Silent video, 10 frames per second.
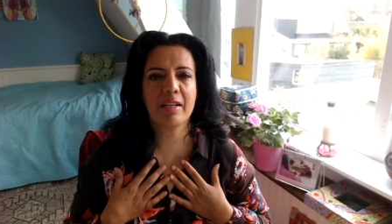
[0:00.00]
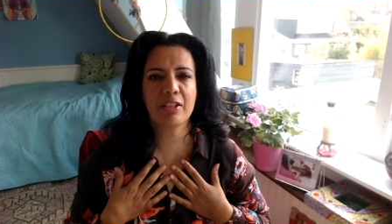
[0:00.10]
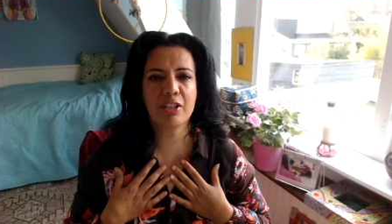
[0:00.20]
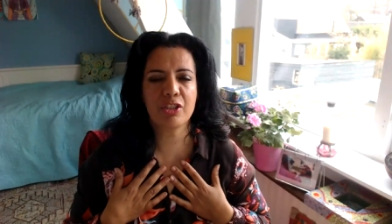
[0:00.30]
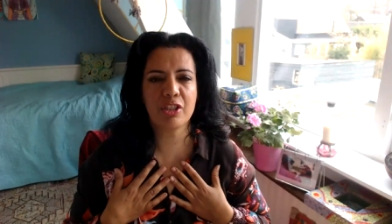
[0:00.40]

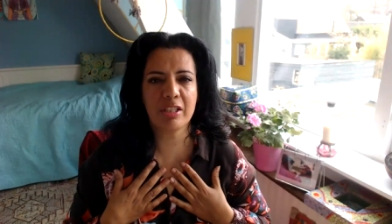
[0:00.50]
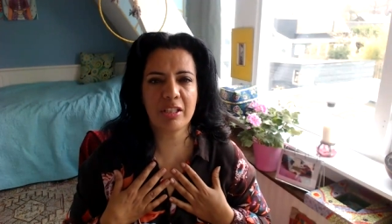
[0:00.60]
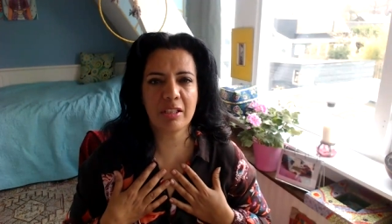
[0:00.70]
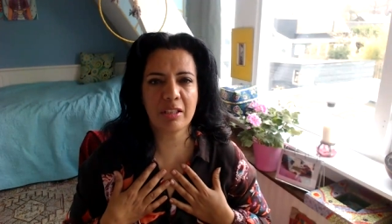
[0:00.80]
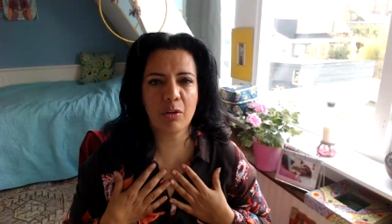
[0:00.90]

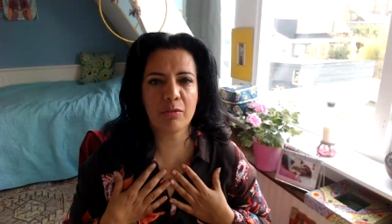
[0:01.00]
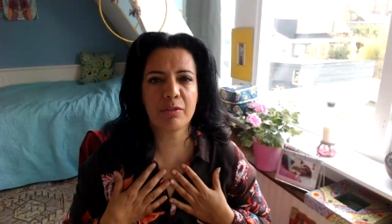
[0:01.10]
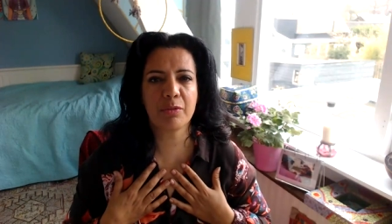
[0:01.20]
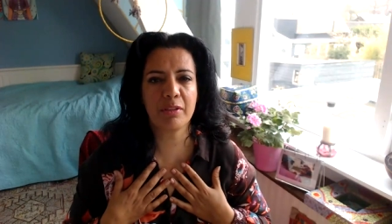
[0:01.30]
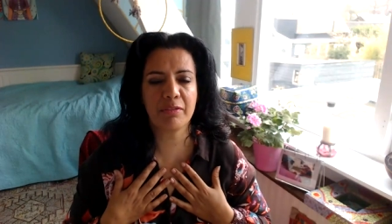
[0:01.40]
energy
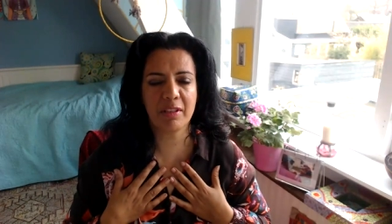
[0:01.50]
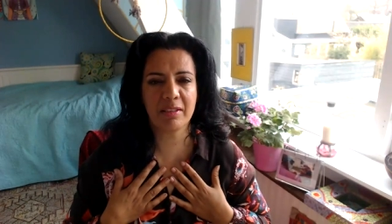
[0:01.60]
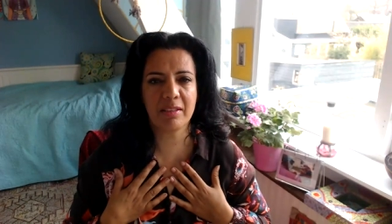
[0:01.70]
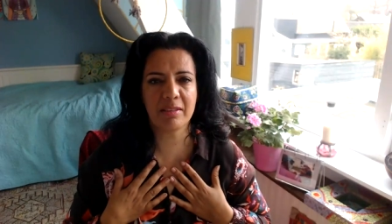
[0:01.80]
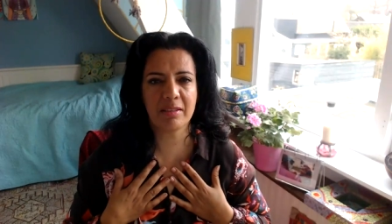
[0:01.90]
of grief
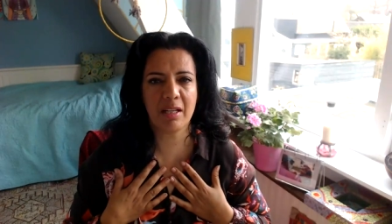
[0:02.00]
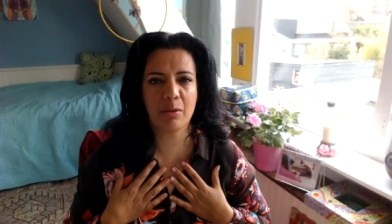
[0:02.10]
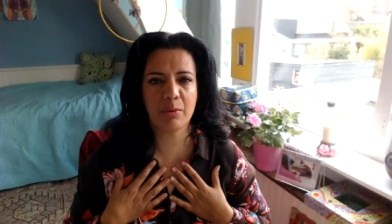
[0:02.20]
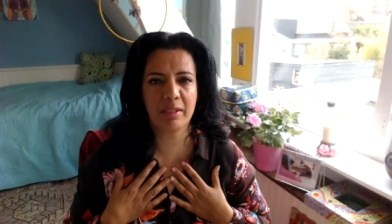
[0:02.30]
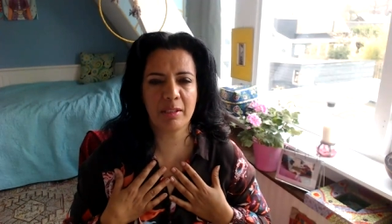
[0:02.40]
that is
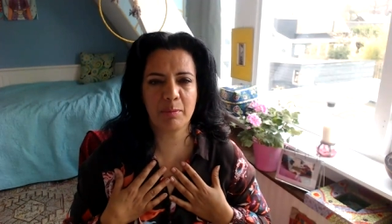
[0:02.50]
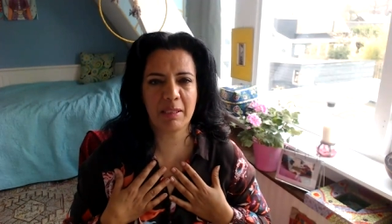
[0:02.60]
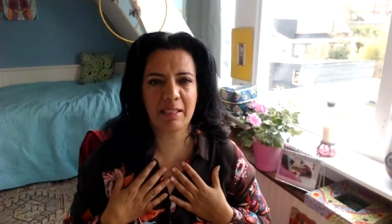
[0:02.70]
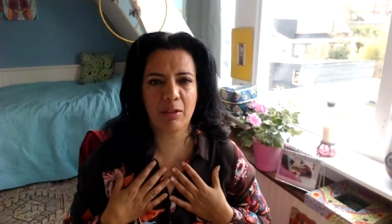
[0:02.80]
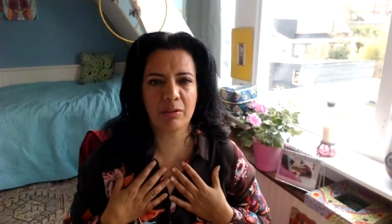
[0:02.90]
now in the
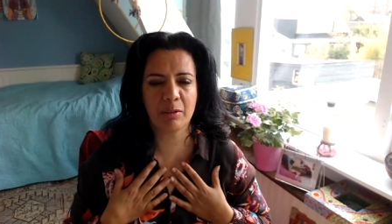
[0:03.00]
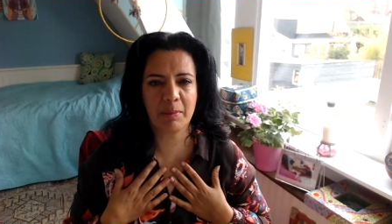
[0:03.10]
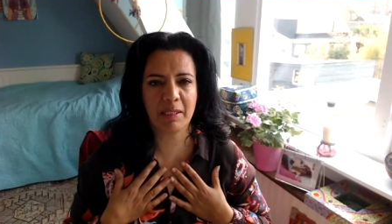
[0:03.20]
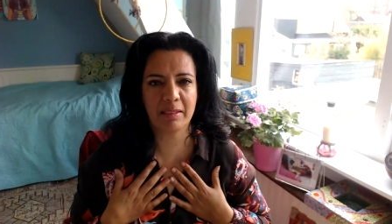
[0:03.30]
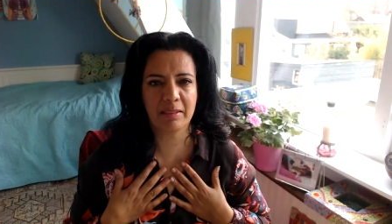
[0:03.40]
plan on the
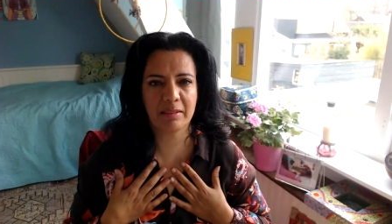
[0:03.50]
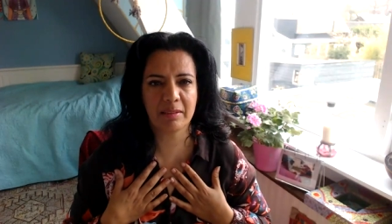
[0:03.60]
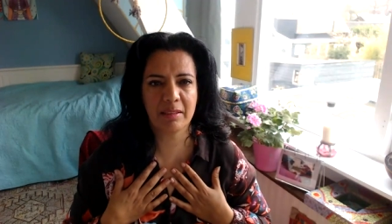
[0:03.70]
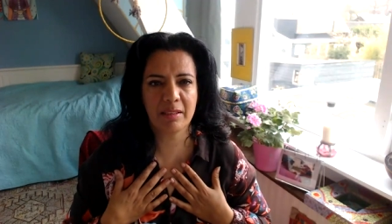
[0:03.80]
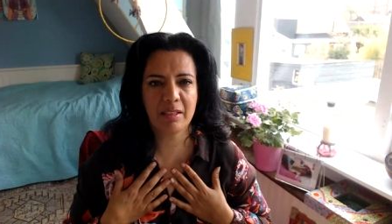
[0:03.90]
planet.
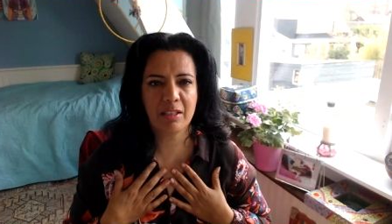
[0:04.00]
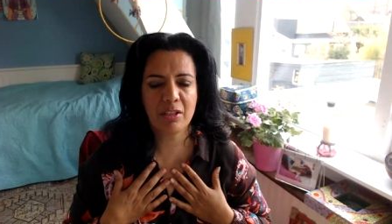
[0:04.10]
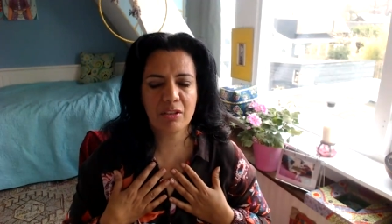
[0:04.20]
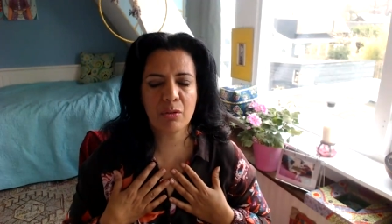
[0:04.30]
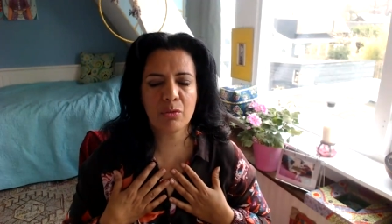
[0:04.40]

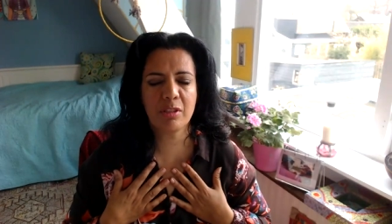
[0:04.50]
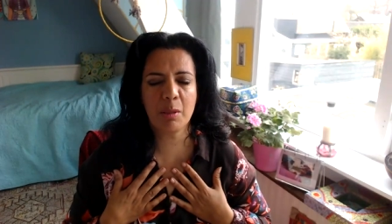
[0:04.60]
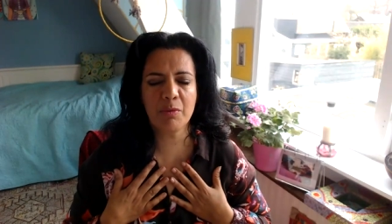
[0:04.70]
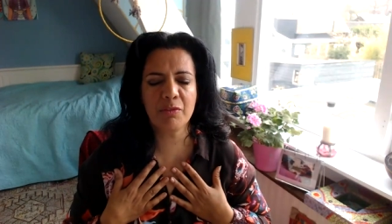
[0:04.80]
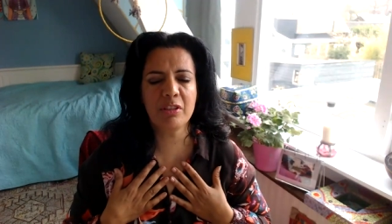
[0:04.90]
So
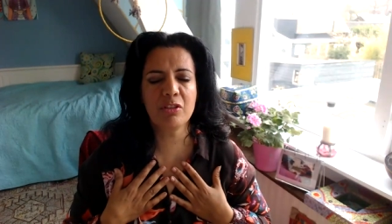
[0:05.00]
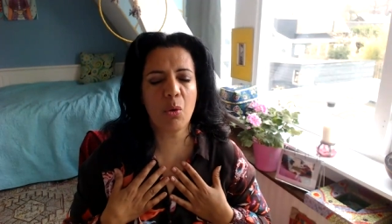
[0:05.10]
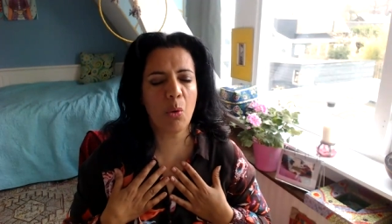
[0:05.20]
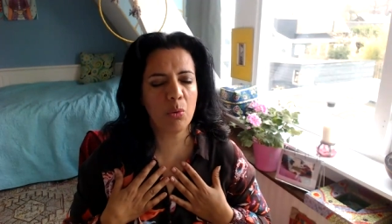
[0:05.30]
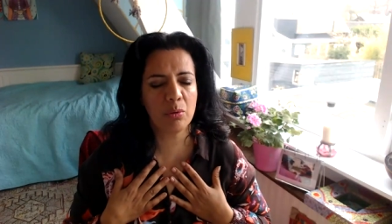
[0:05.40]
some of it is
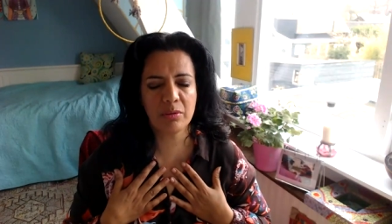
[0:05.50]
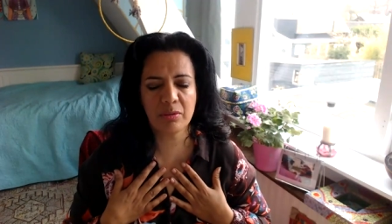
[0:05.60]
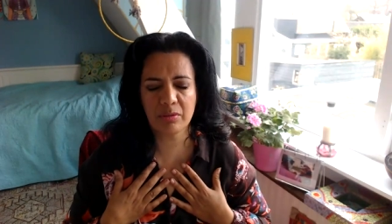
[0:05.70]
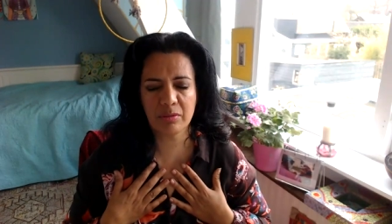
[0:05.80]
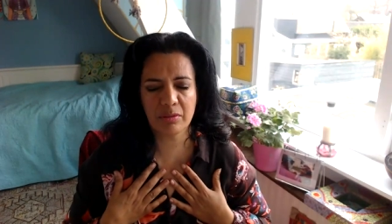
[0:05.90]
old
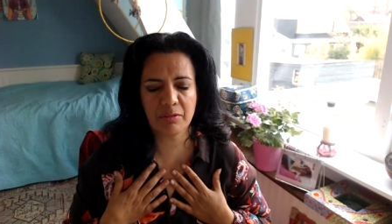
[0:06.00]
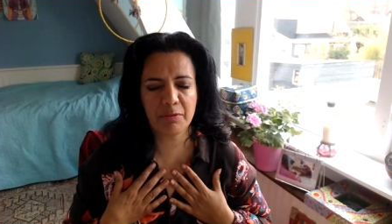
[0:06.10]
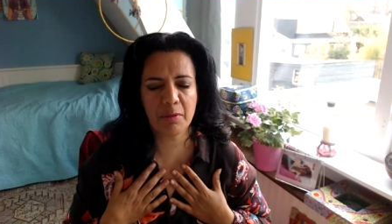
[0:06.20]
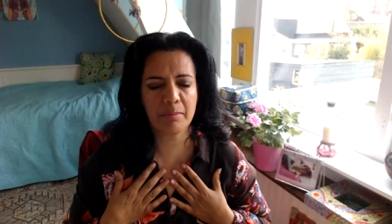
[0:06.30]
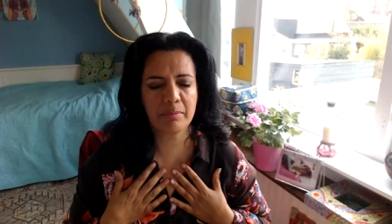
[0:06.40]

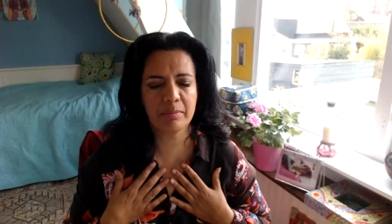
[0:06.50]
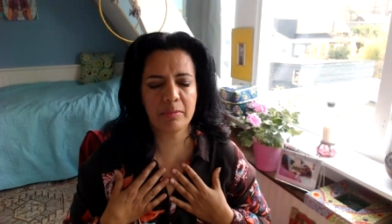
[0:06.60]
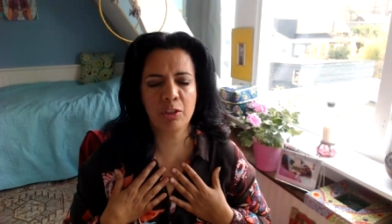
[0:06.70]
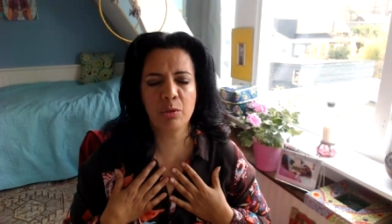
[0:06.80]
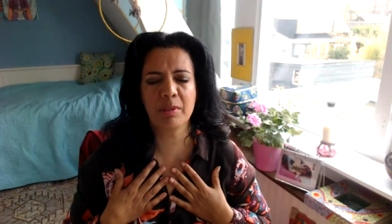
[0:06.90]
from
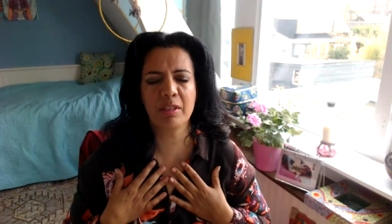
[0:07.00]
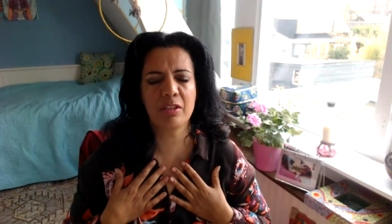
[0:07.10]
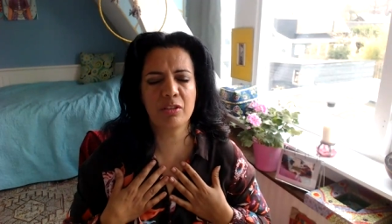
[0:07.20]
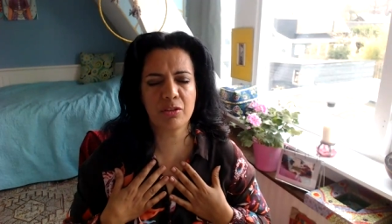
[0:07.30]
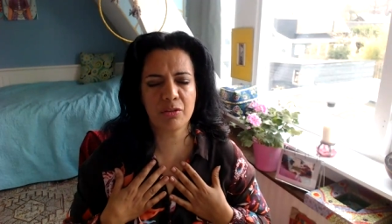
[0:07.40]
human
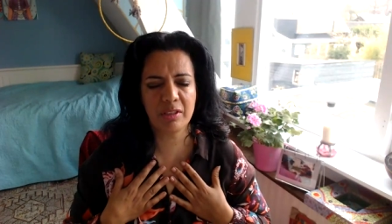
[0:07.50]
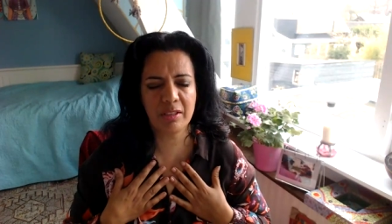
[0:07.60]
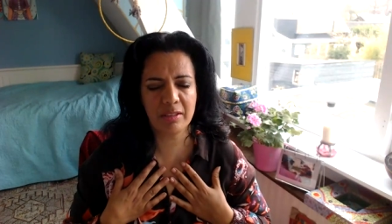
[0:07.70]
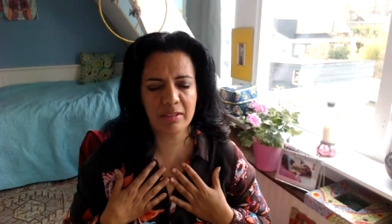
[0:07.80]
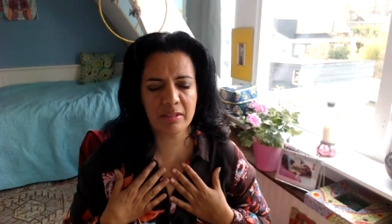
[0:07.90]

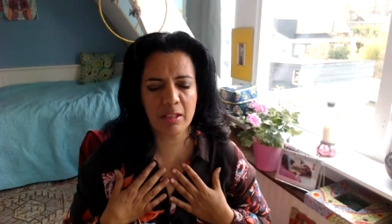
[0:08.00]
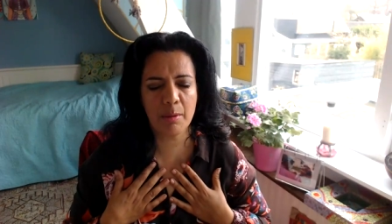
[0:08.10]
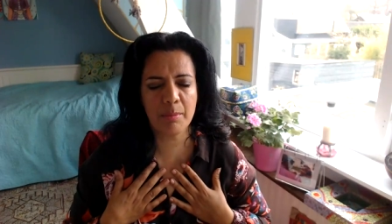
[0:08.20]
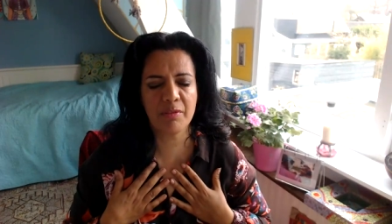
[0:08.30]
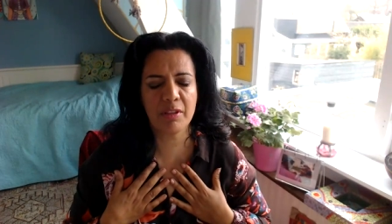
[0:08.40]
history,
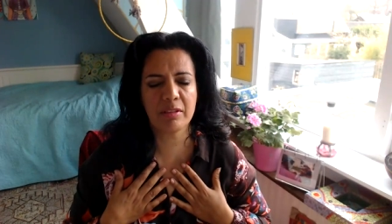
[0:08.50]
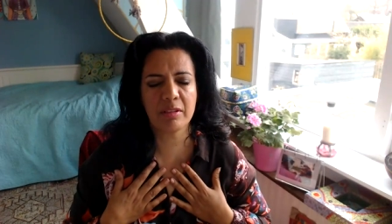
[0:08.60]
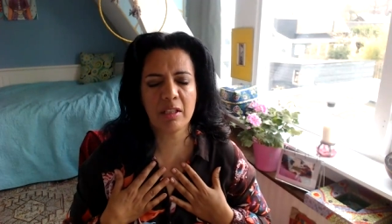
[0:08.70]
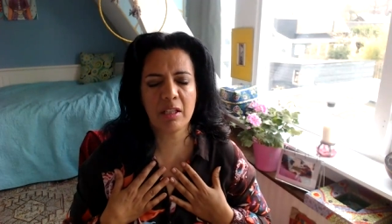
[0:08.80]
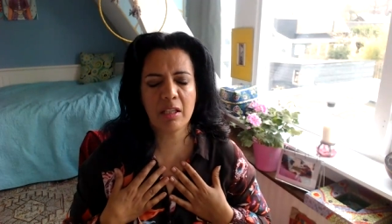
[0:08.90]
some of it